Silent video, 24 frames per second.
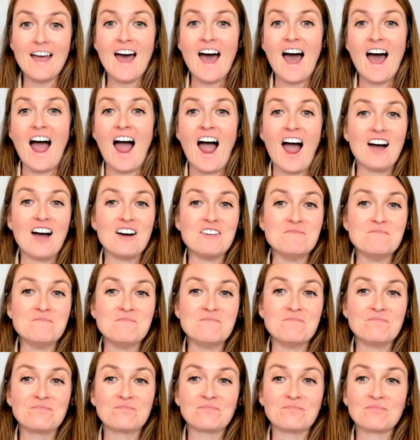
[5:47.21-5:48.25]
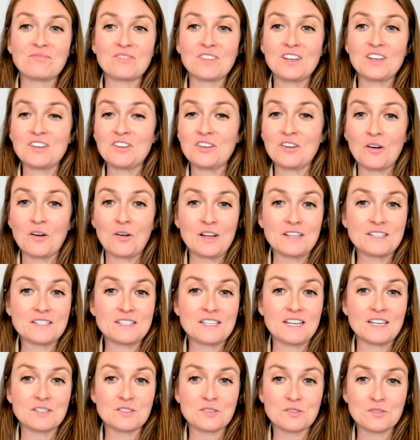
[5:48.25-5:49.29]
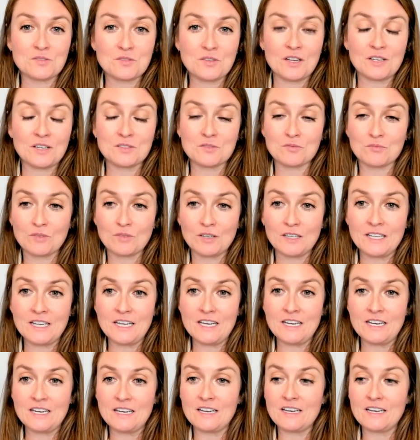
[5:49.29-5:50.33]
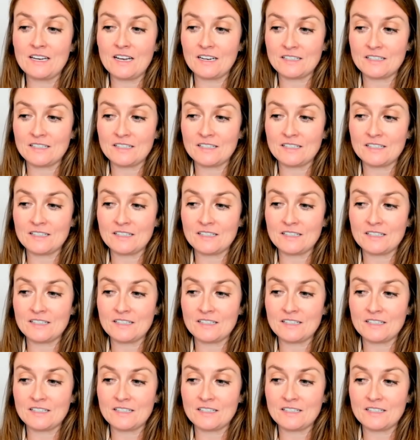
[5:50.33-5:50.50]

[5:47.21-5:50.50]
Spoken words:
Um, it's really